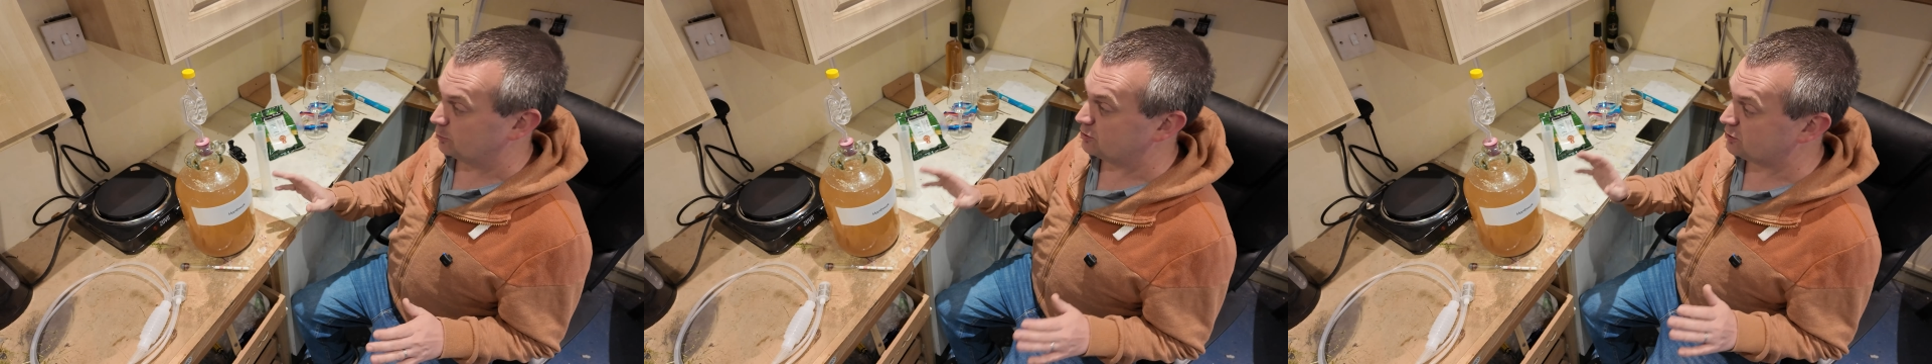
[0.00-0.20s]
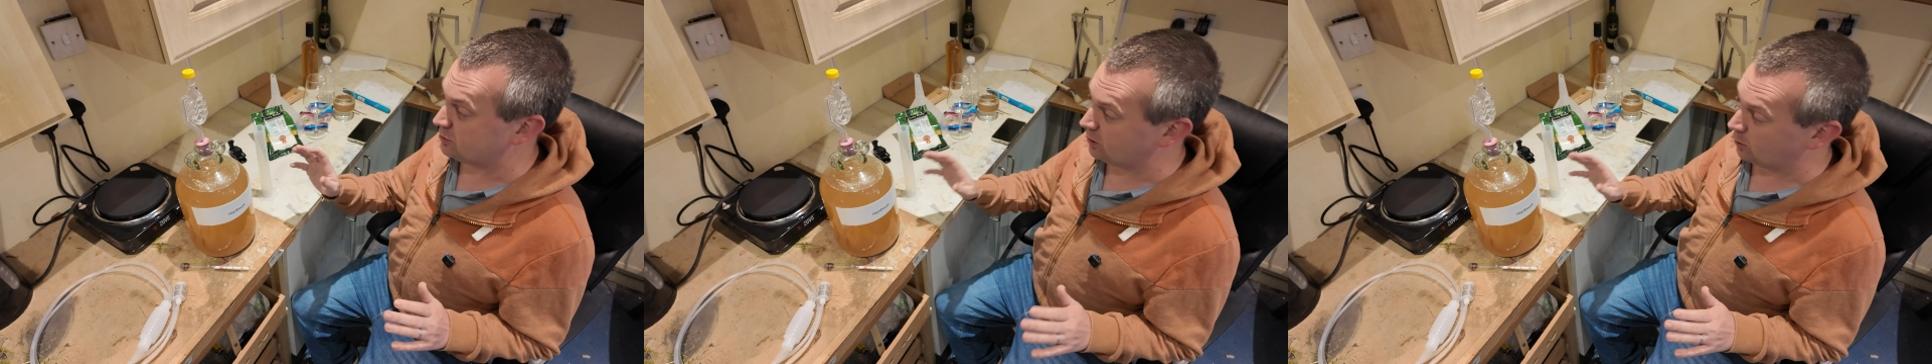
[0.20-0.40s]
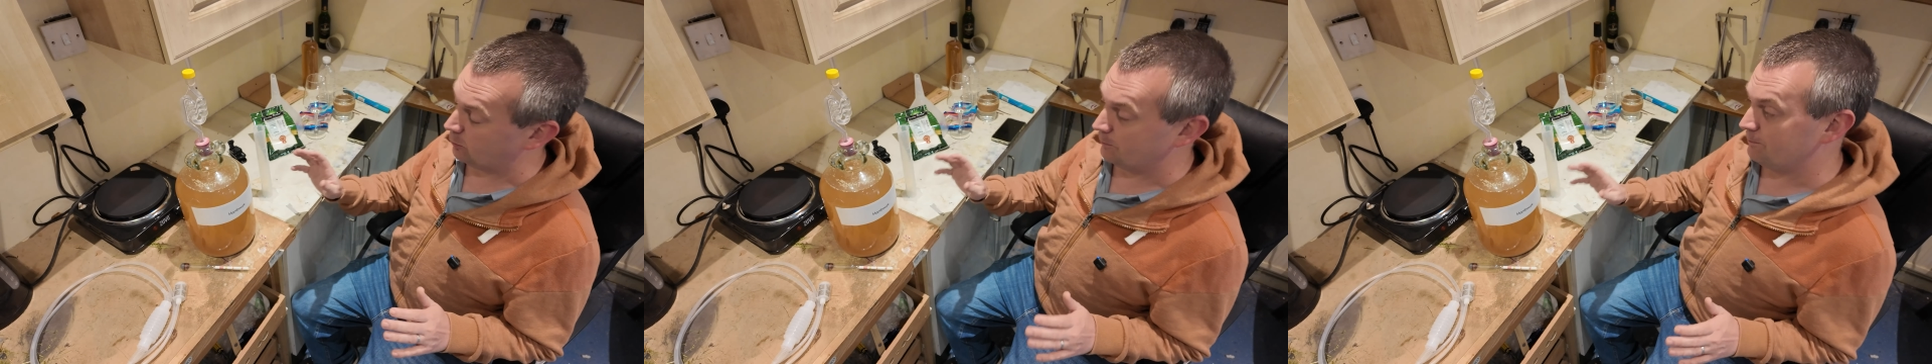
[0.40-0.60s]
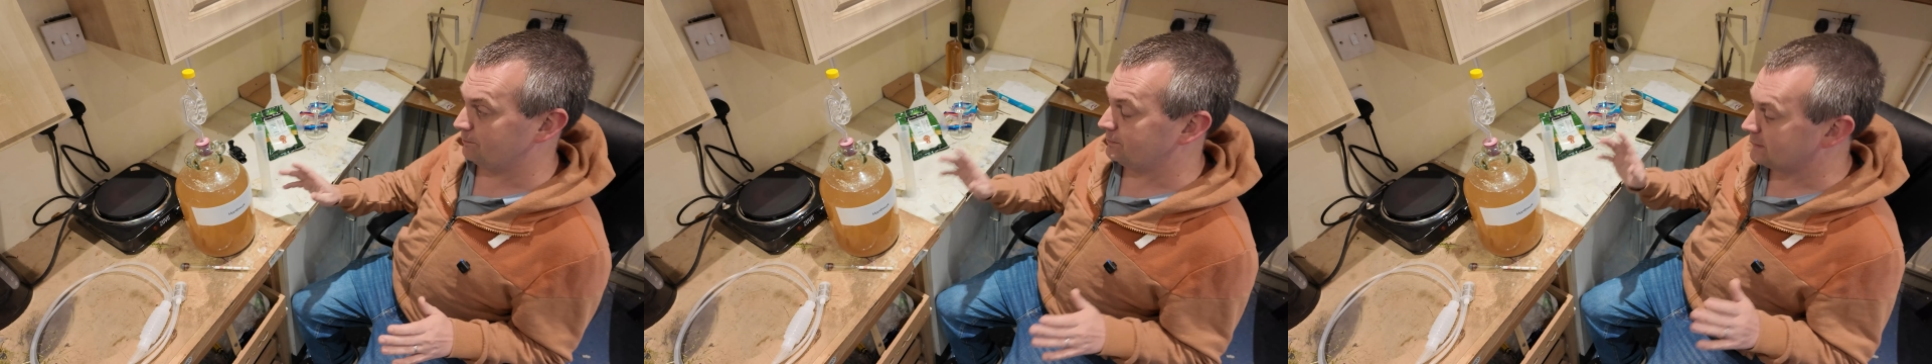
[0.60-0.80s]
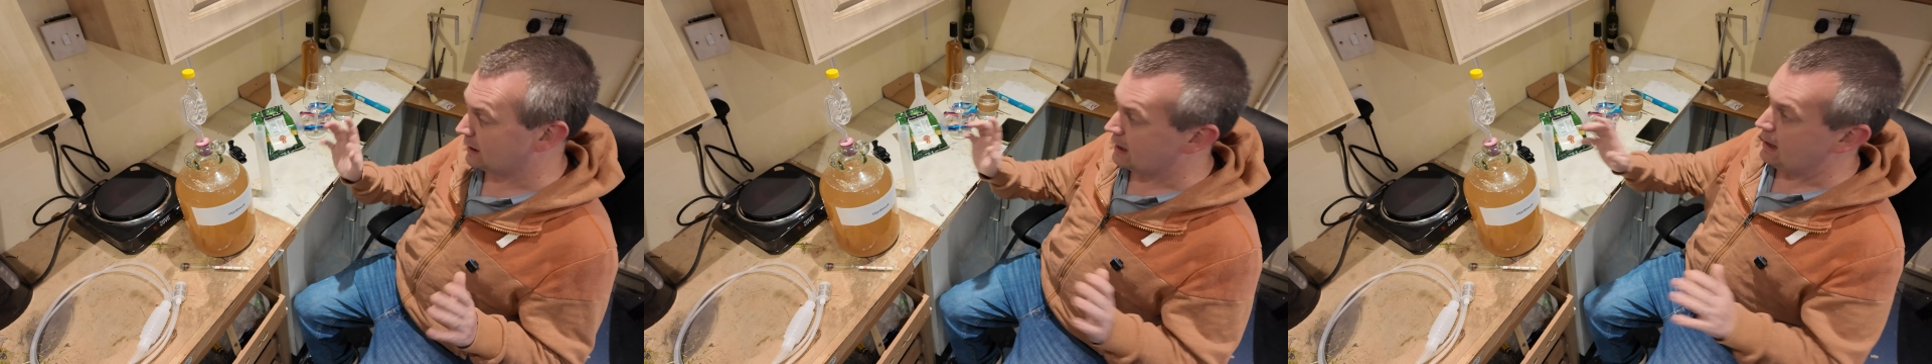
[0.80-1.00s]
So,
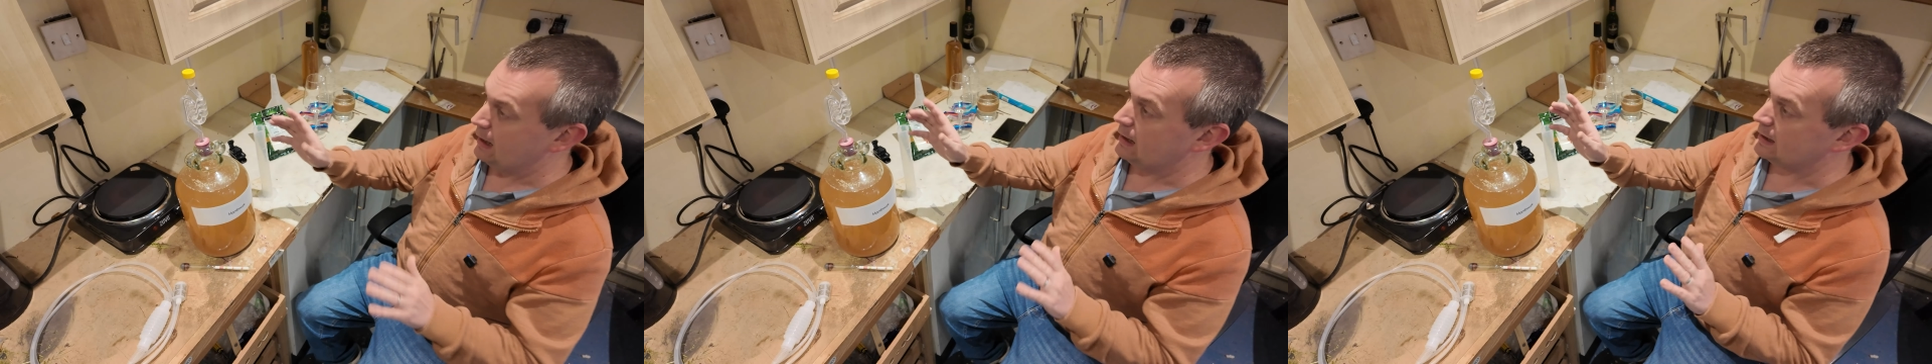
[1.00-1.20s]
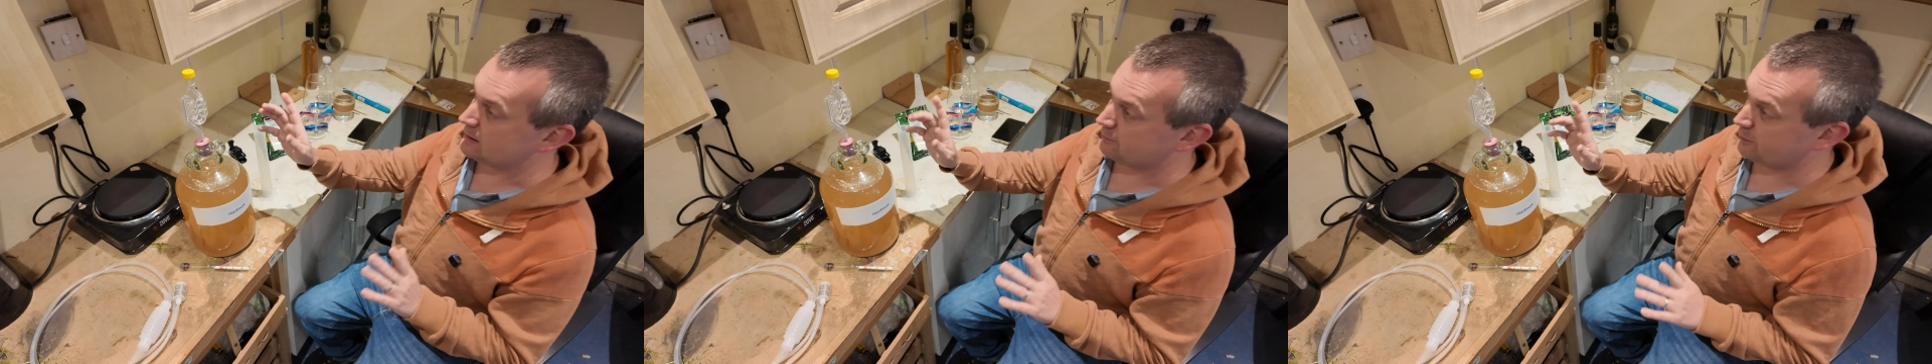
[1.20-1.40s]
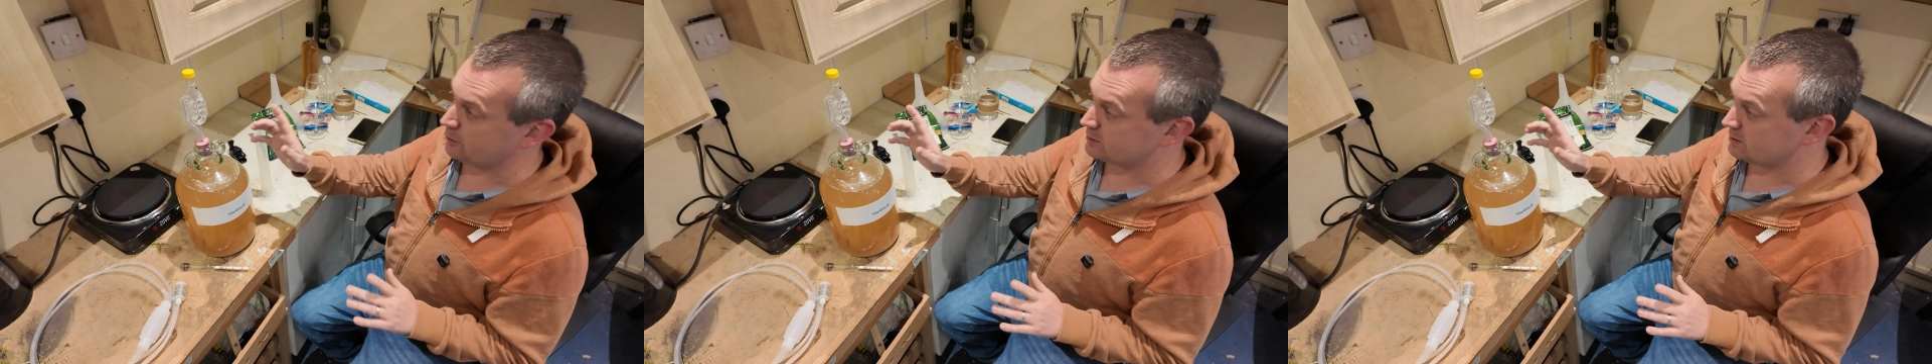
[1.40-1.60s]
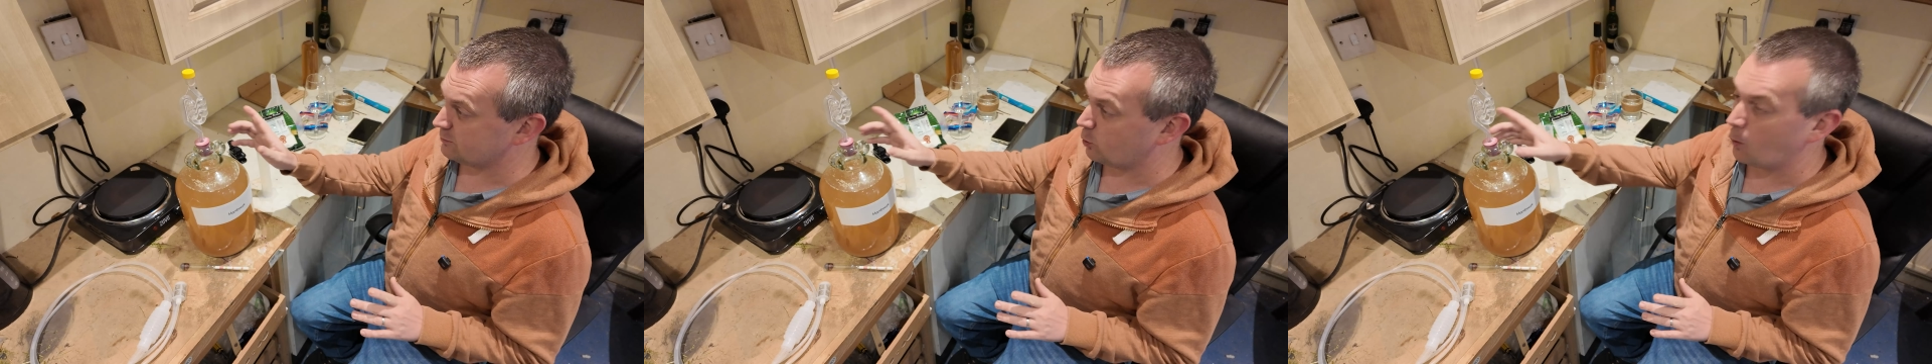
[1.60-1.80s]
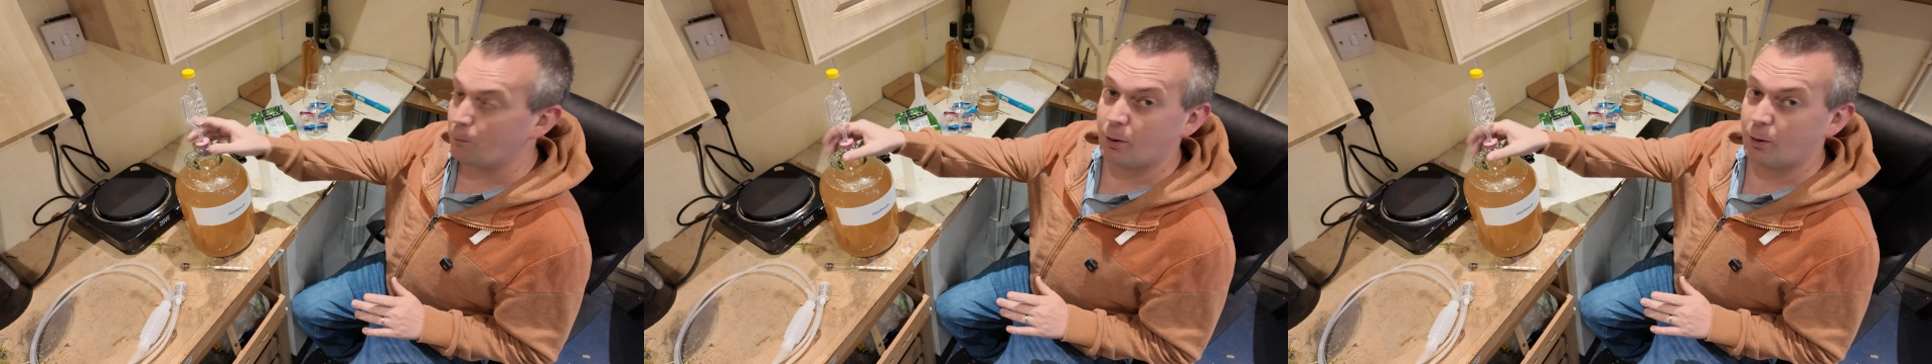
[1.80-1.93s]
let's first of all